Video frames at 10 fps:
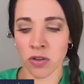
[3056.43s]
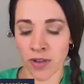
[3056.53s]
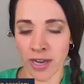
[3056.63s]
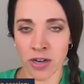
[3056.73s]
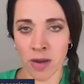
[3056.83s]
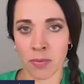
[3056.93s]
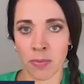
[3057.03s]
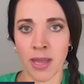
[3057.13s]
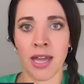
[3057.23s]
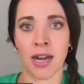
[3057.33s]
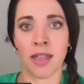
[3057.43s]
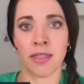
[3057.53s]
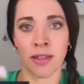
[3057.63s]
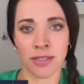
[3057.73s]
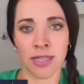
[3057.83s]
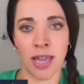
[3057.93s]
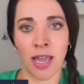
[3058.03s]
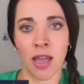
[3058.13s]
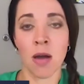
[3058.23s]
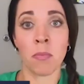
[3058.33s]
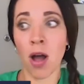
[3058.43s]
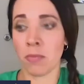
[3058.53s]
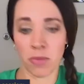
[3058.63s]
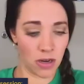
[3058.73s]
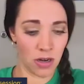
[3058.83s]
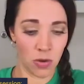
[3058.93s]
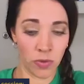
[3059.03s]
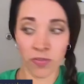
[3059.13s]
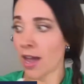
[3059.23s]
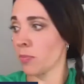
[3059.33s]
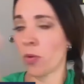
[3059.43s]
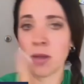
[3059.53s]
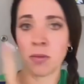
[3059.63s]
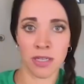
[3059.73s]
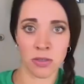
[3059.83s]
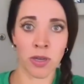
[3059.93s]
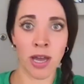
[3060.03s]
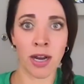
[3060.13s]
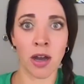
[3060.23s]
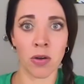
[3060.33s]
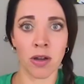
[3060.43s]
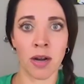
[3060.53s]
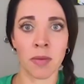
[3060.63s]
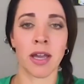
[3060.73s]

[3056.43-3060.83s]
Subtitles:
I drop a pin, they'll say, Mom, we've got an appointment. We got to go. And I'm like,